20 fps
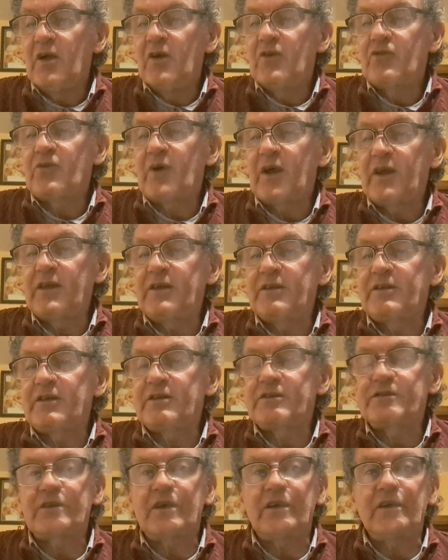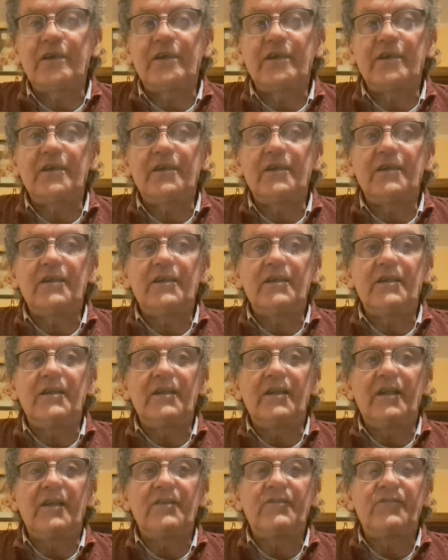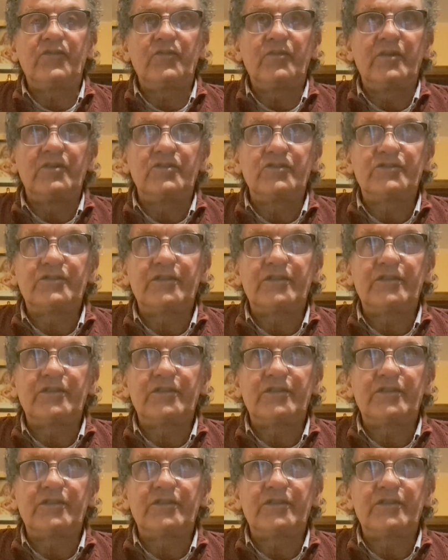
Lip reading: So any that had a few winners